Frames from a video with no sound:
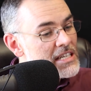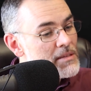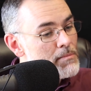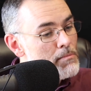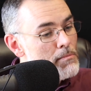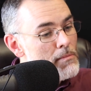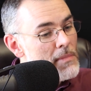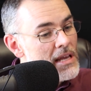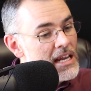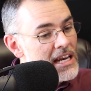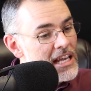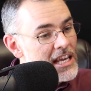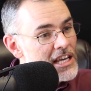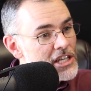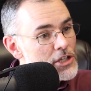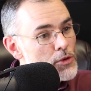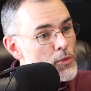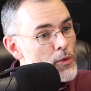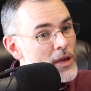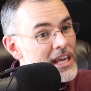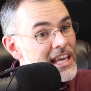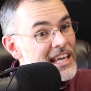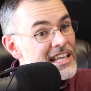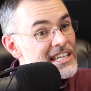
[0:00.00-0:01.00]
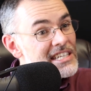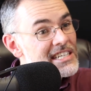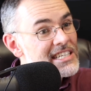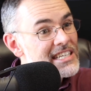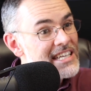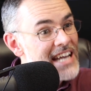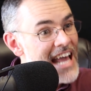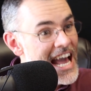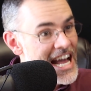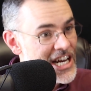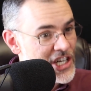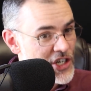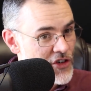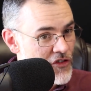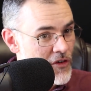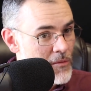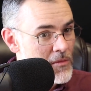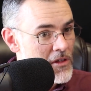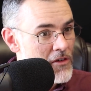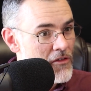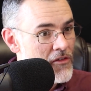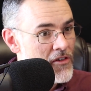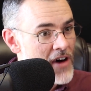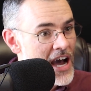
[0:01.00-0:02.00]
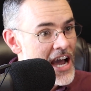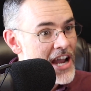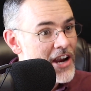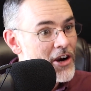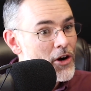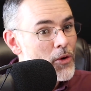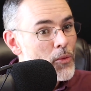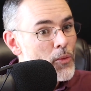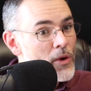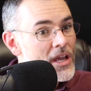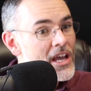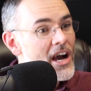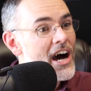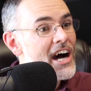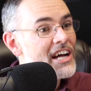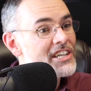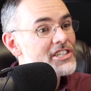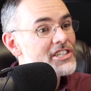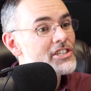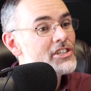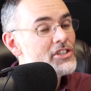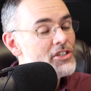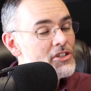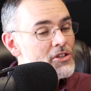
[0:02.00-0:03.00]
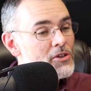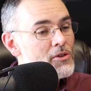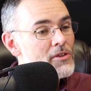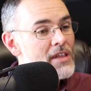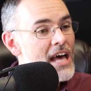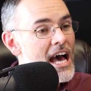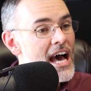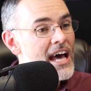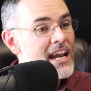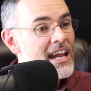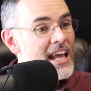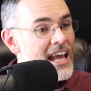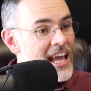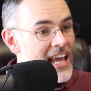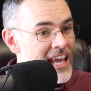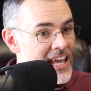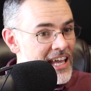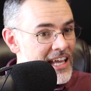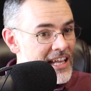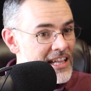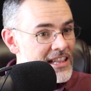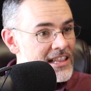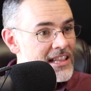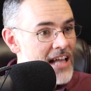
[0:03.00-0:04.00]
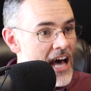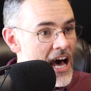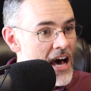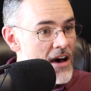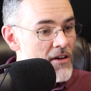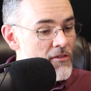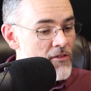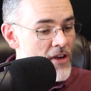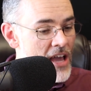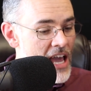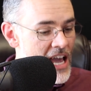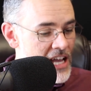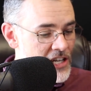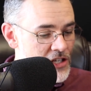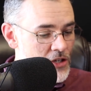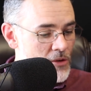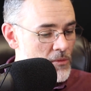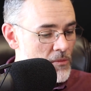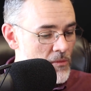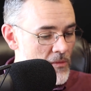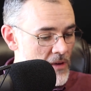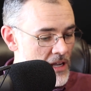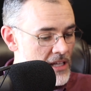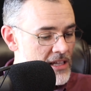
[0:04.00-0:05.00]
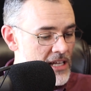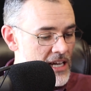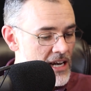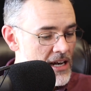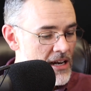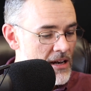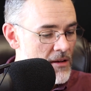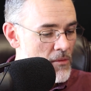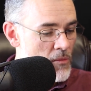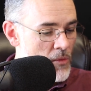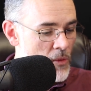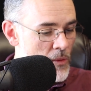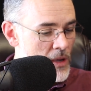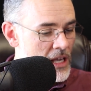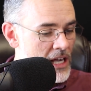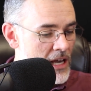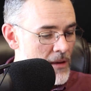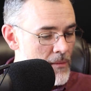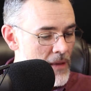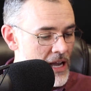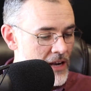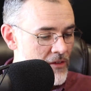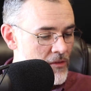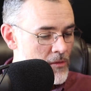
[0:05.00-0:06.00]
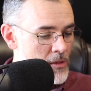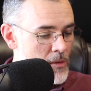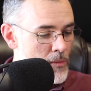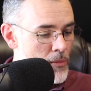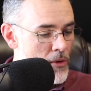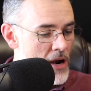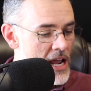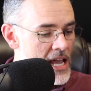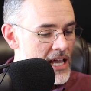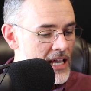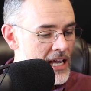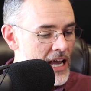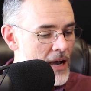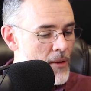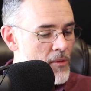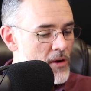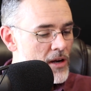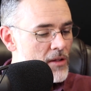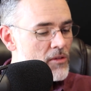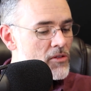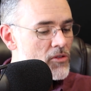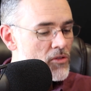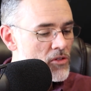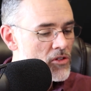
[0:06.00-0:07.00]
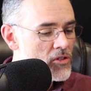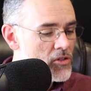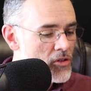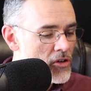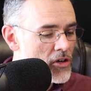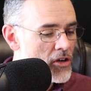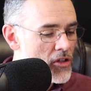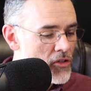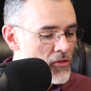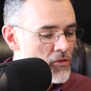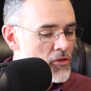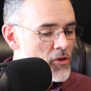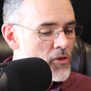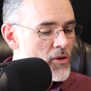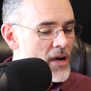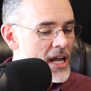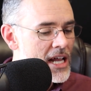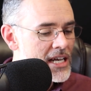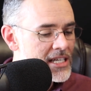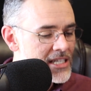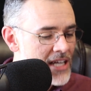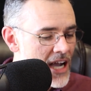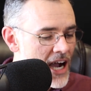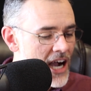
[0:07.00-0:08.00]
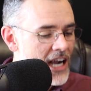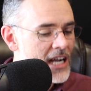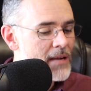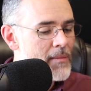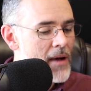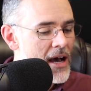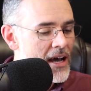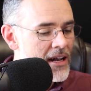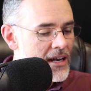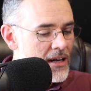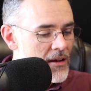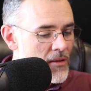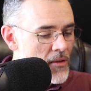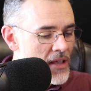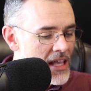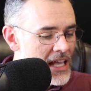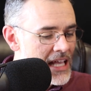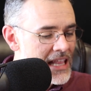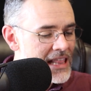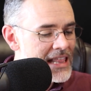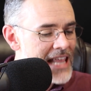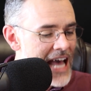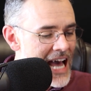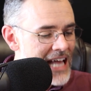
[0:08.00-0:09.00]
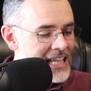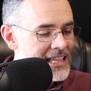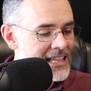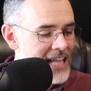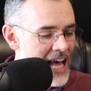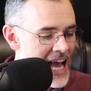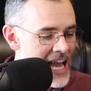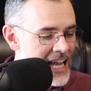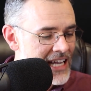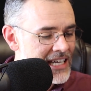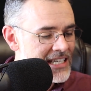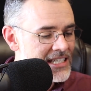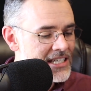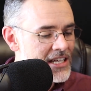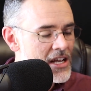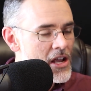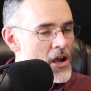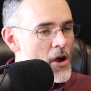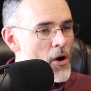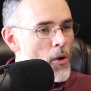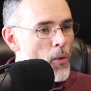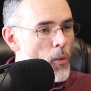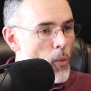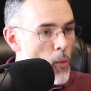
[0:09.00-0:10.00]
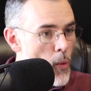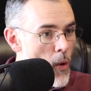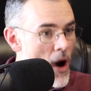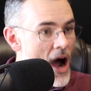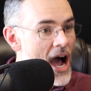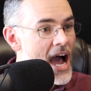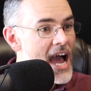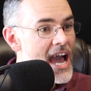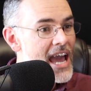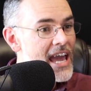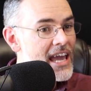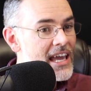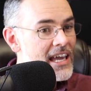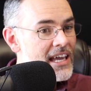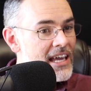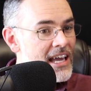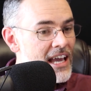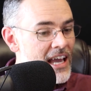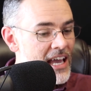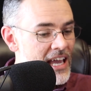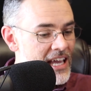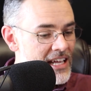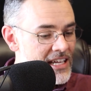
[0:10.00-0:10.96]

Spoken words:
as many as we can snatch from the fire, we ought to do that in love. And so when we come back from the break, I want to look through and talk about, in that light, why